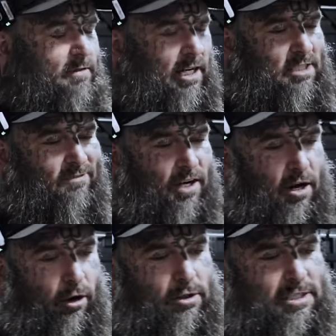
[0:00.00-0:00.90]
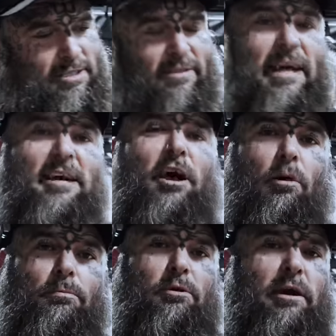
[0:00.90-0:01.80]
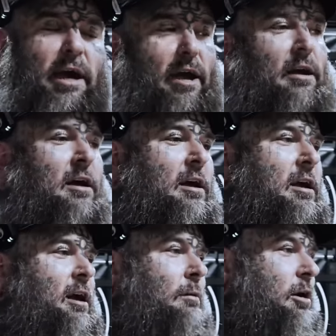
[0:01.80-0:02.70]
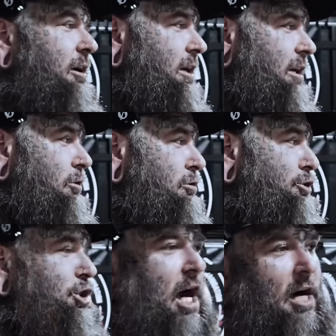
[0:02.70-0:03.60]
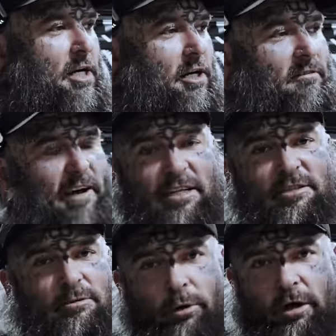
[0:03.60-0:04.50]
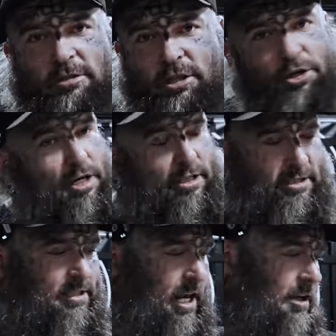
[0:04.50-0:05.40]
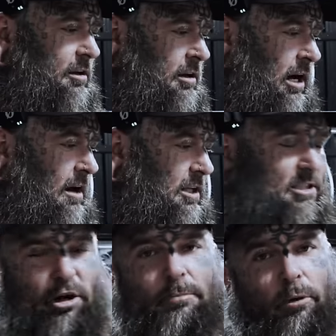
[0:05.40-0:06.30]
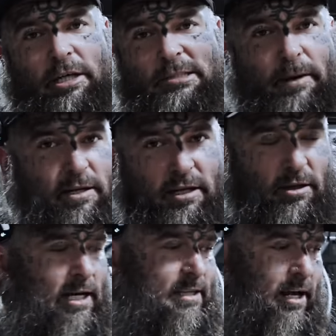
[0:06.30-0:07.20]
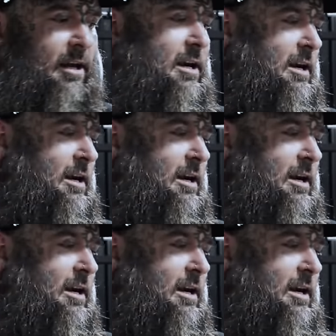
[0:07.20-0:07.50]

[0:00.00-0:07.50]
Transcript: these videos is that they can help you, okay? I'm not gonna use jargon and fancy words that you don't understand. Uh, there's no point speaking like that.